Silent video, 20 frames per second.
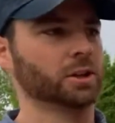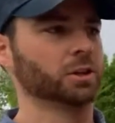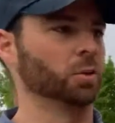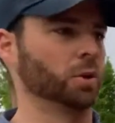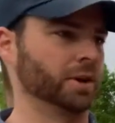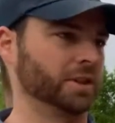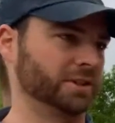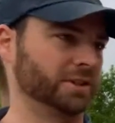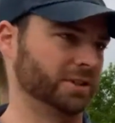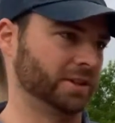
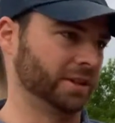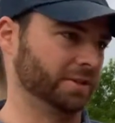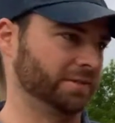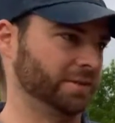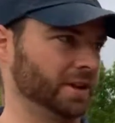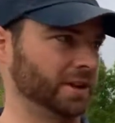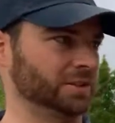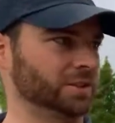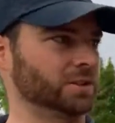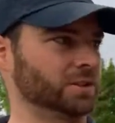20
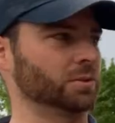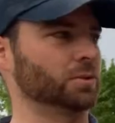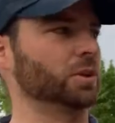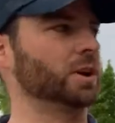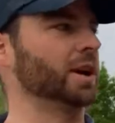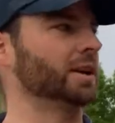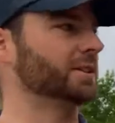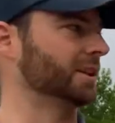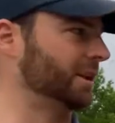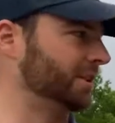CFS and we're
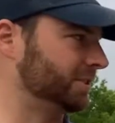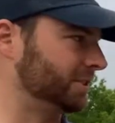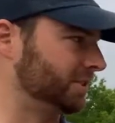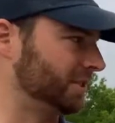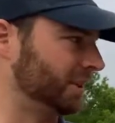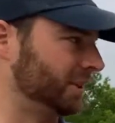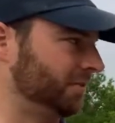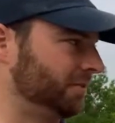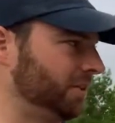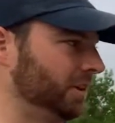at 10
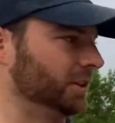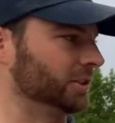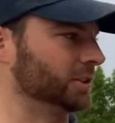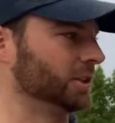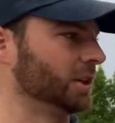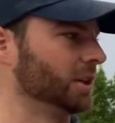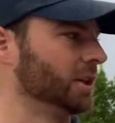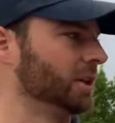CFS,